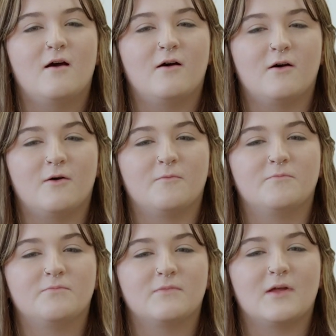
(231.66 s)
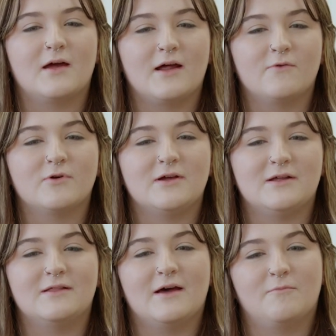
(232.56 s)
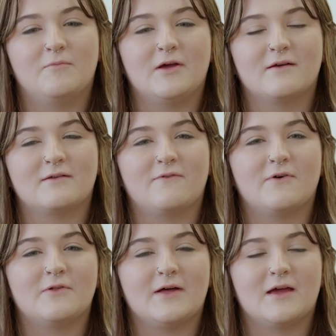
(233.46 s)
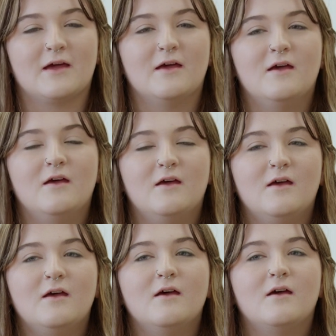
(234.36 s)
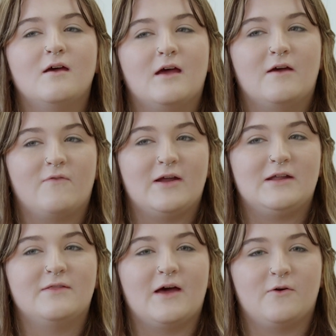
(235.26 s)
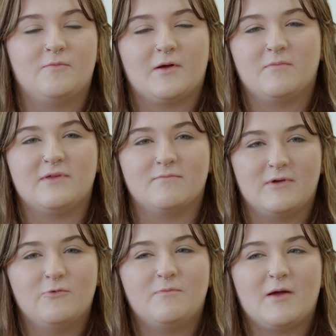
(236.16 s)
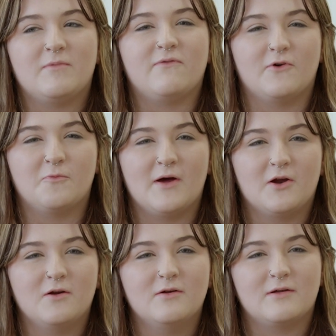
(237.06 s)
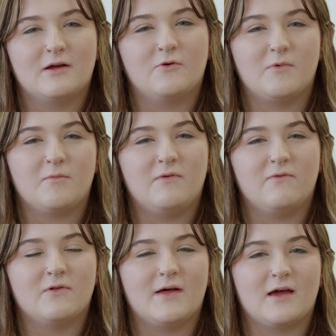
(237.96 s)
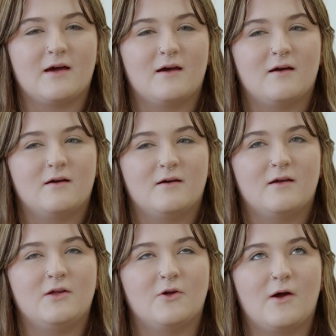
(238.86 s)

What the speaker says: And I really did that because I felt like if I did that, it would make me feel better. It would make me feel like, I